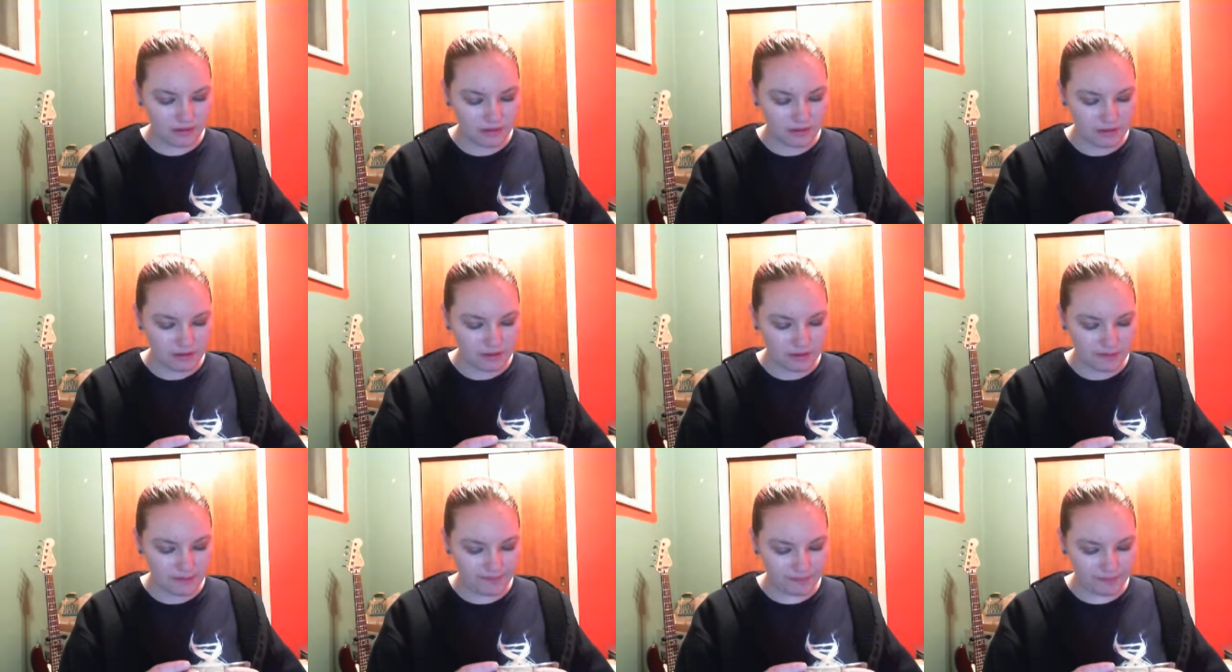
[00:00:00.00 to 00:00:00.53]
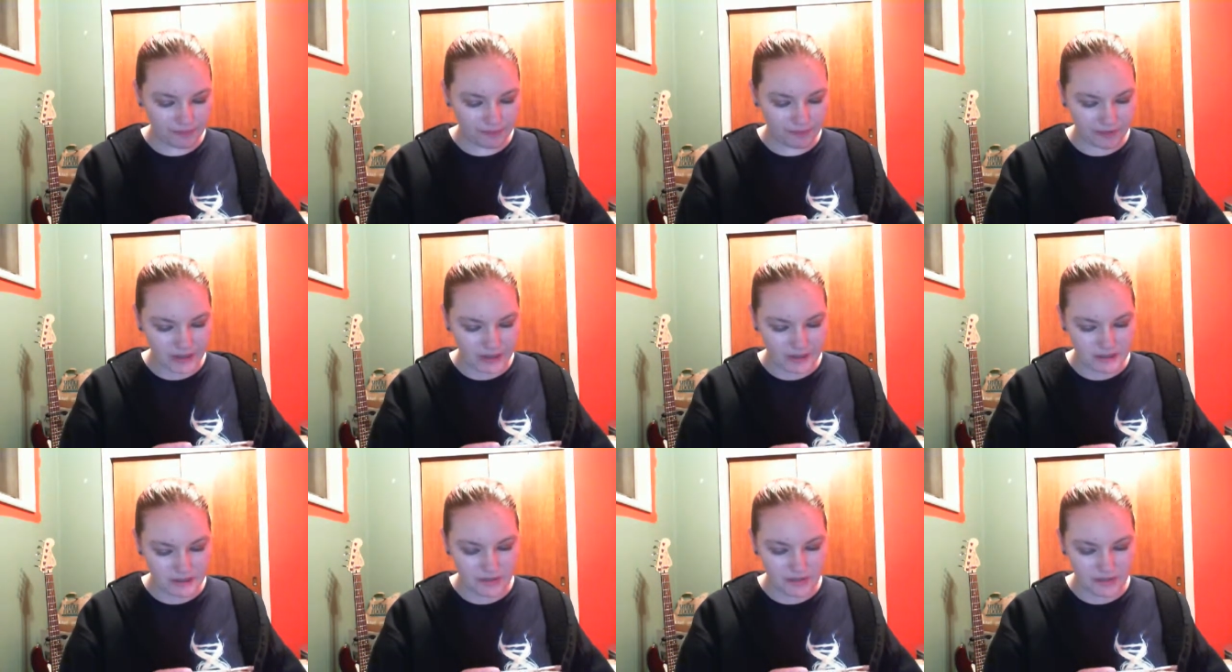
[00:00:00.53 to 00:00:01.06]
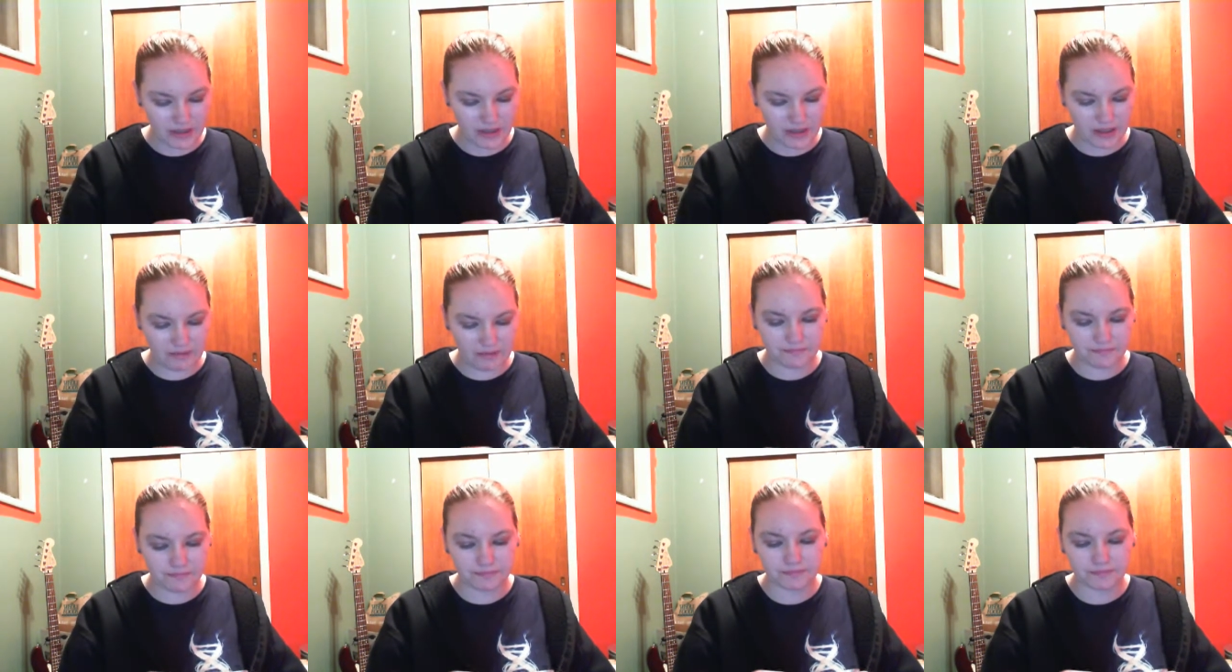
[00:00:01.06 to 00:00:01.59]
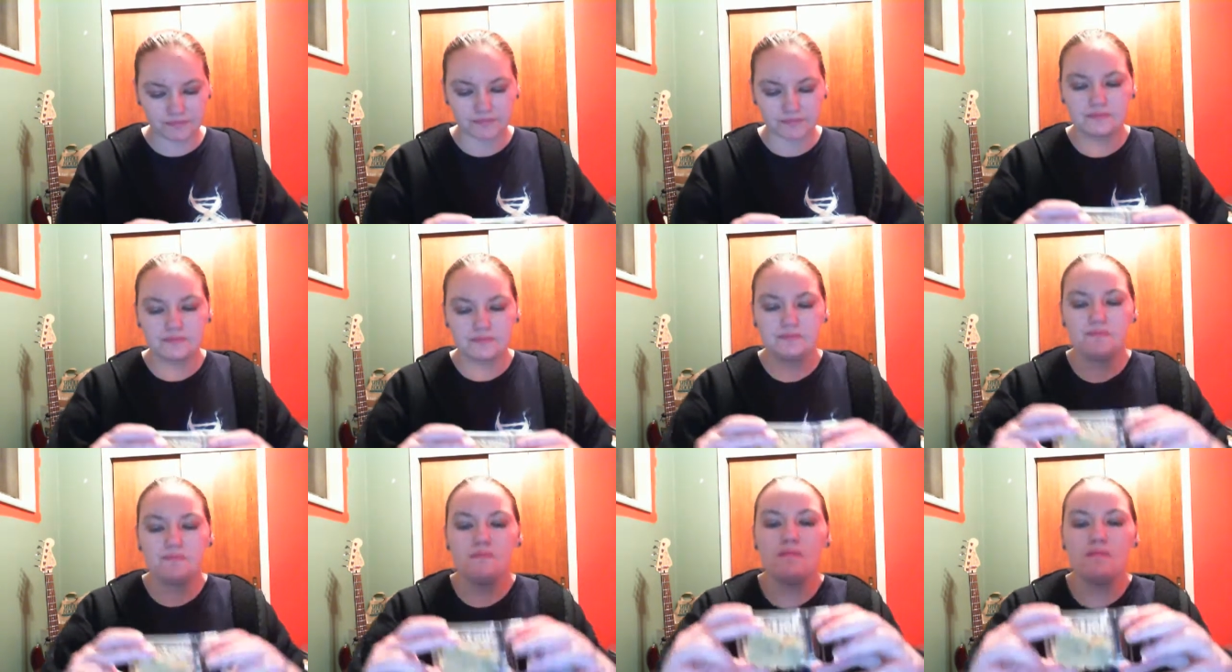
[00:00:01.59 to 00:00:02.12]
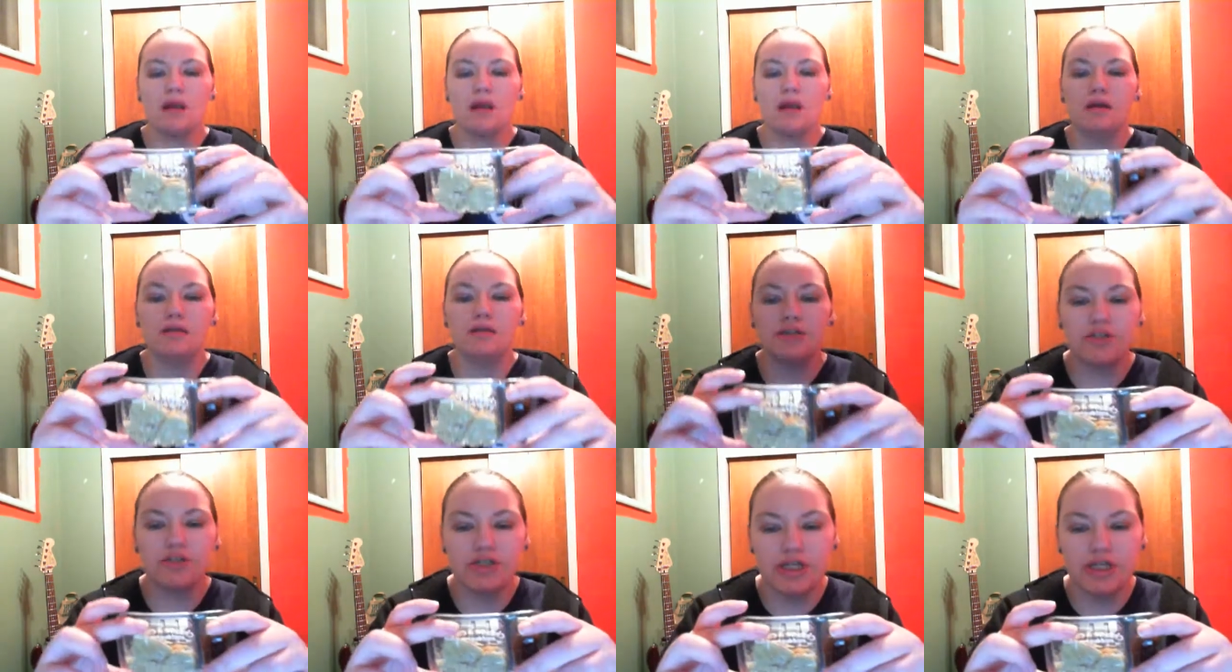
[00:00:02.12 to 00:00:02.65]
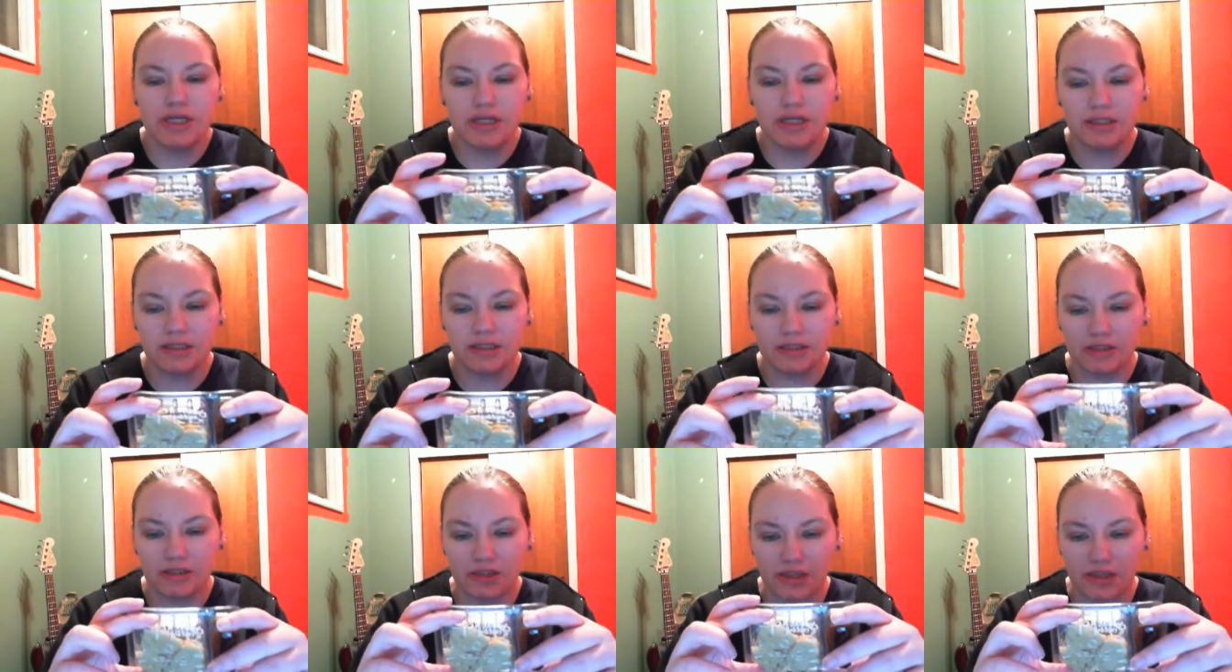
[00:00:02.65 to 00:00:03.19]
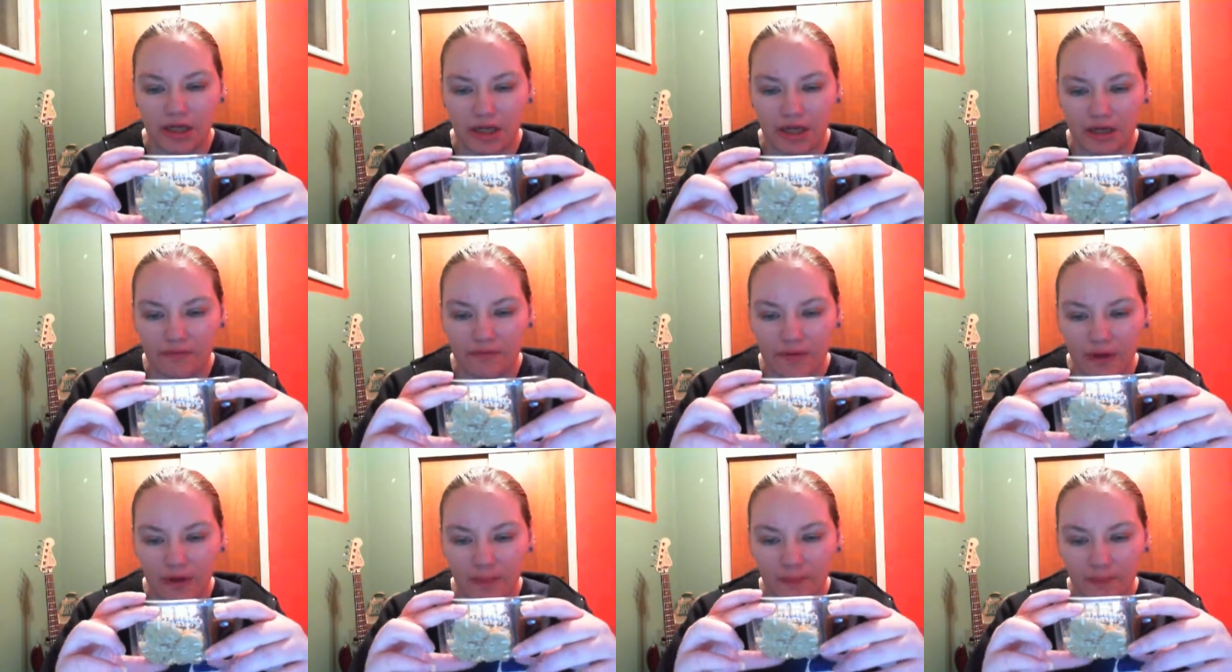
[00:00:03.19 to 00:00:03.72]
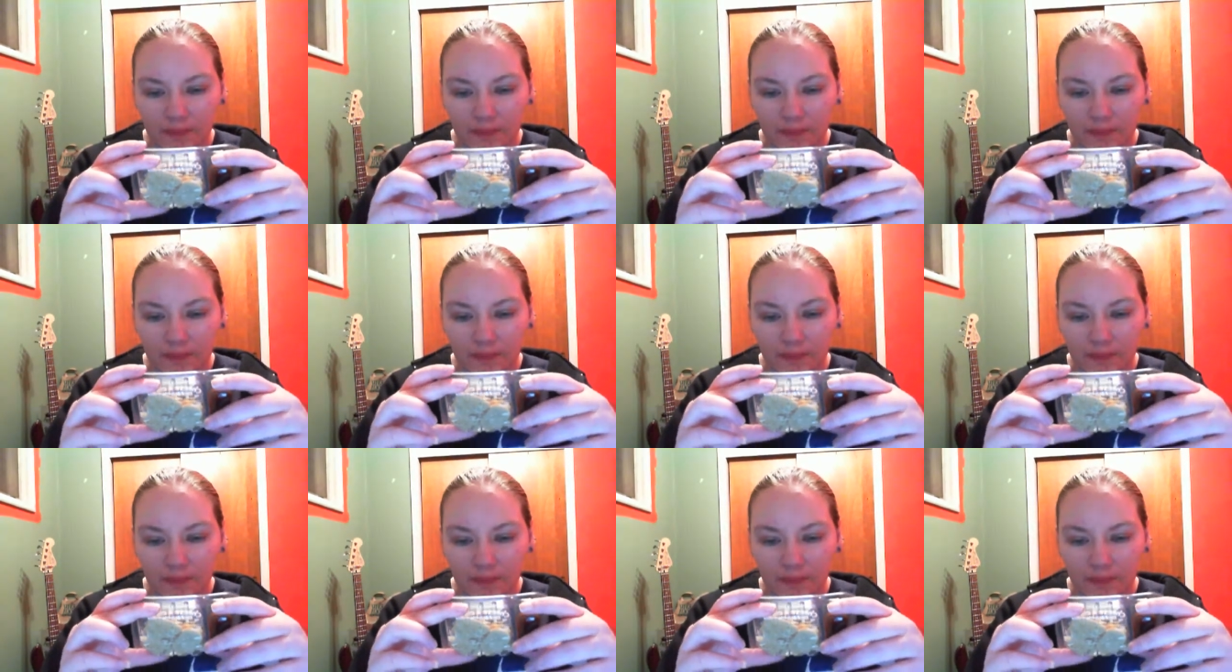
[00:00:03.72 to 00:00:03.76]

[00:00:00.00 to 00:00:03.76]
So next we have cheese and chive